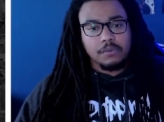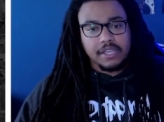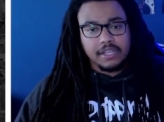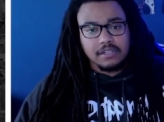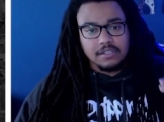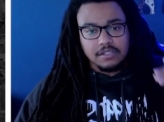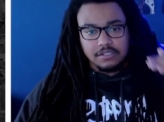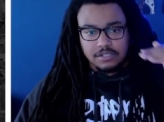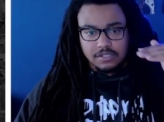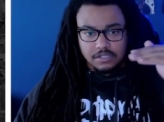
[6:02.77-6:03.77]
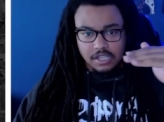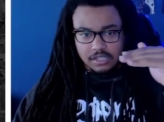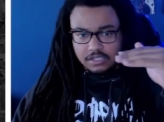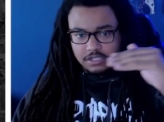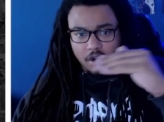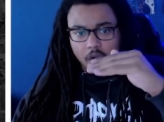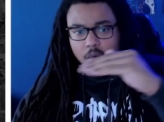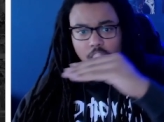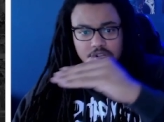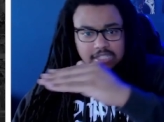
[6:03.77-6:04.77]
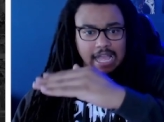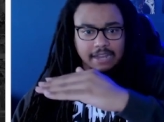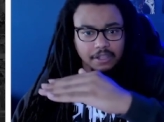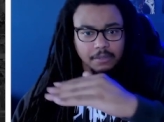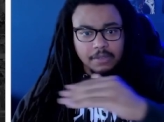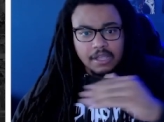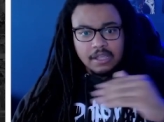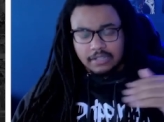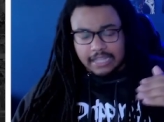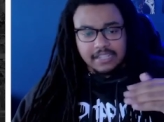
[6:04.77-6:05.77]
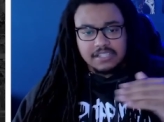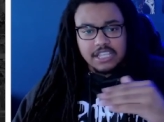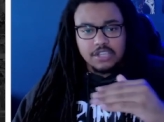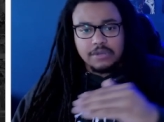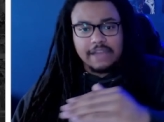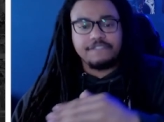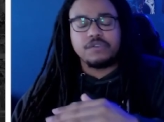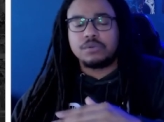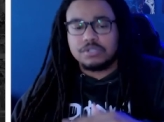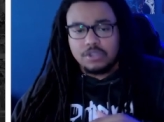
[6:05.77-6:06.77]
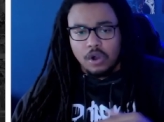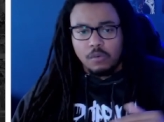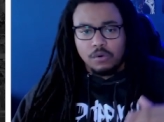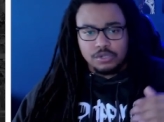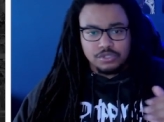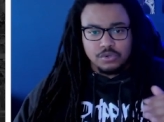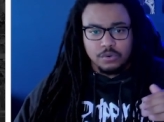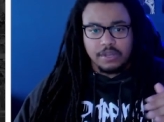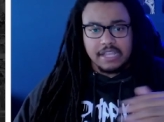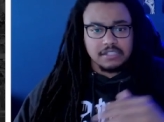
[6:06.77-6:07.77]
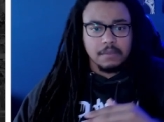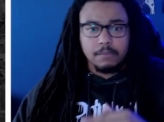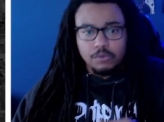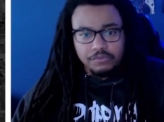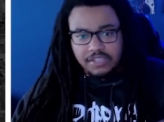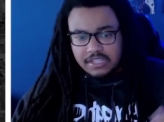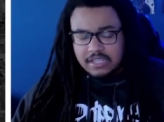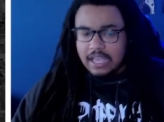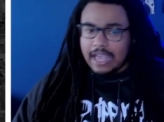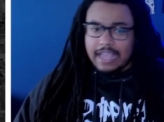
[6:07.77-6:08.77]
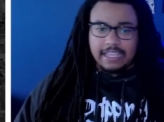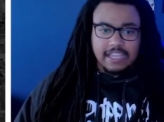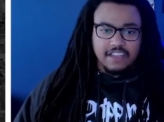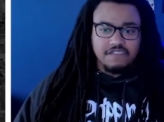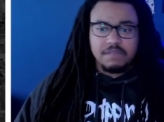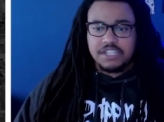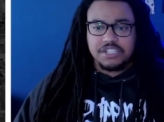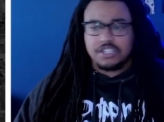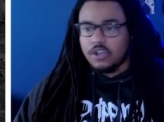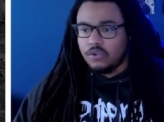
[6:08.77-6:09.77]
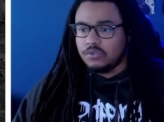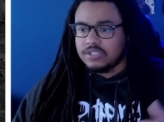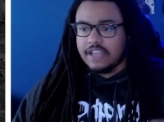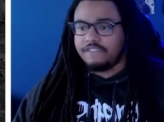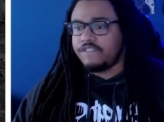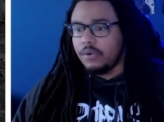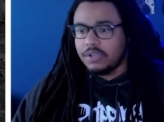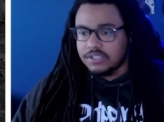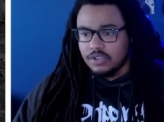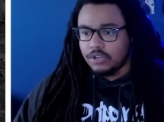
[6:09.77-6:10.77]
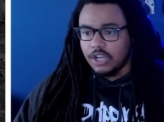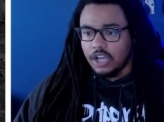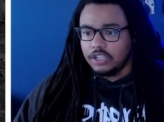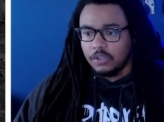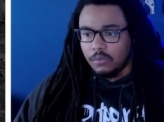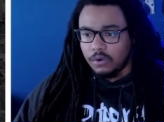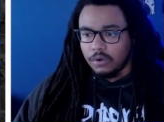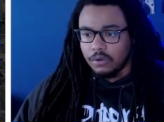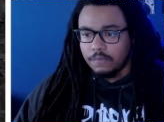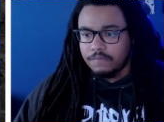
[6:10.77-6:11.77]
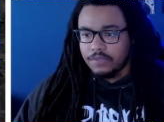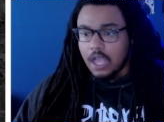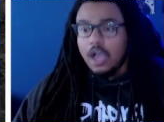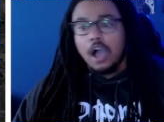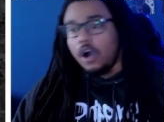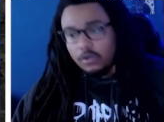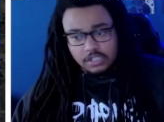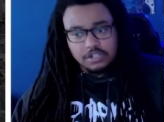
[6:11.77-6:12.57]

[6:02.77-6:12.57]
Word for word: with the Star Wars lineup. Like, continue that full Star Wars story as the movies, and give me shows that focus on the other world. Oh,